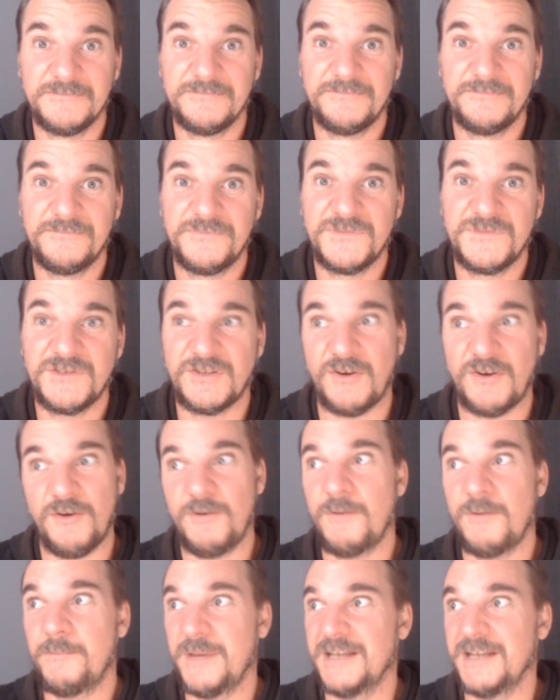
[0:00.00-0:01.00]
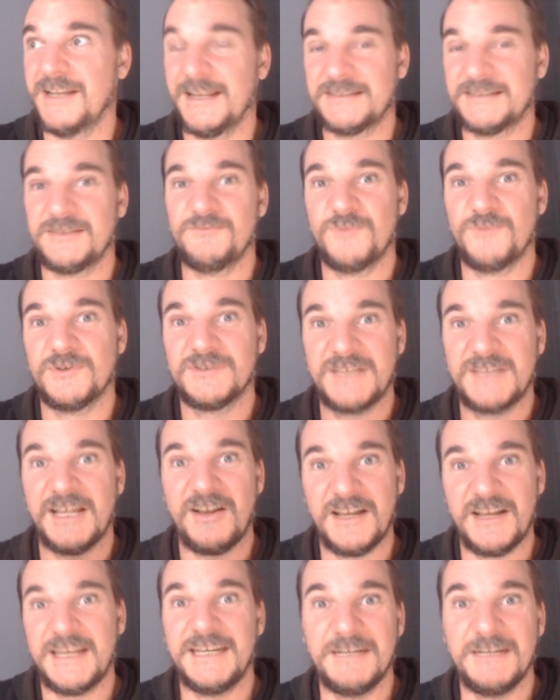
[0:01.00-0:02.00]
So a big lesson was that
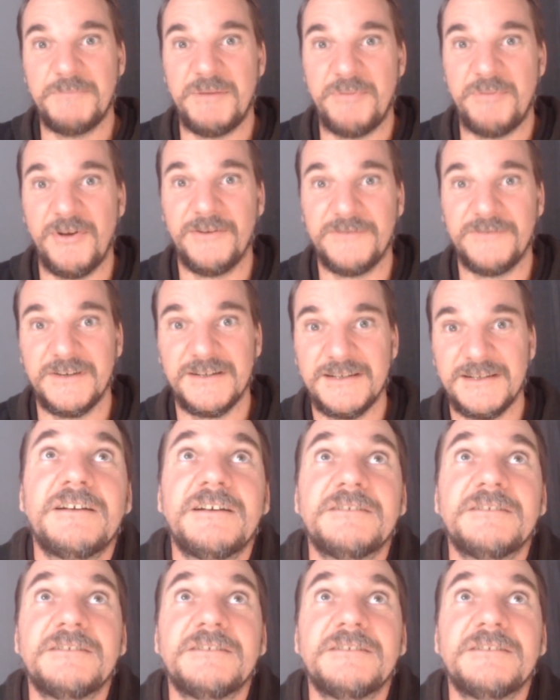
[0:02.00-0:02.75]
I need to be perfect.